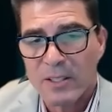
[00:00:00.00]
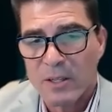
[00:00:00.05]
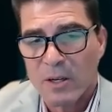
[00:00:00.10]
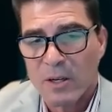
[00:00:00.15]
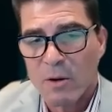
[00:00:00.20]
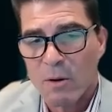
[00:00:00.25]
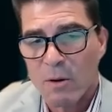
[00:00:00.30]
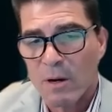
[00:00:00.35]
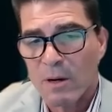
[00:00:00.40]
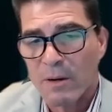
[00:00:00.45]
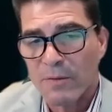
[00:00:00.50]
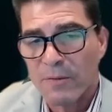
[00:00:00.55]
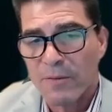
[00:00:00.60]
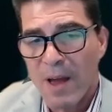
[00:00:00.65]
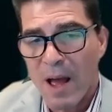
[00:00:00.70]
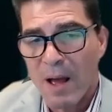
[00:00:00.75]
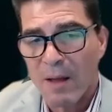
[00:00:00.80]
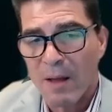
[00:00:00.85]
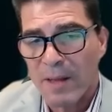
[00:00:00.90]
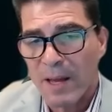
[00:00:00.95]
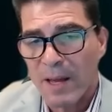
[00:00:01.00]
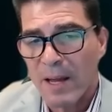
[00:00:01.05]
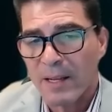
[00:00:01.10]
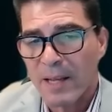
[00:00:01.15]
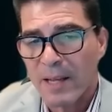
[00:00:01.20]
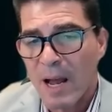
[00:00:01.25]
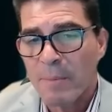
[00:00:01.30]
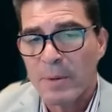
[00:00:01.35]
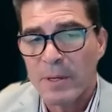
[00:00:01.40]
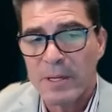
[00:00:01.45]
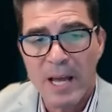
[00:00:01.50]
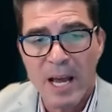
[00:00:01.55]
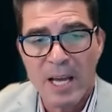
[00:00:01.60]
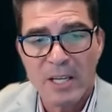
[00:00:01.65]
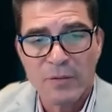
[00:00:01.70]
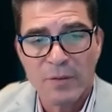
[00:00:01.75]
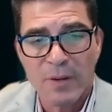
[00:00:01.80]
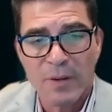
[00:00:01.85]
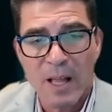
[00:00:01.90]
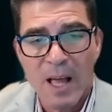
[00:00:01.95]
the court found that
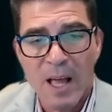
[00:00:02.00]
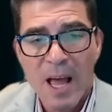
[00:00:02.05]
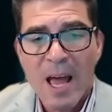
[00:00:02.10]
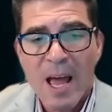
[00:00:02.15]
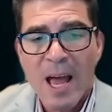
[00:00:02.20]
Gaprin-Dashville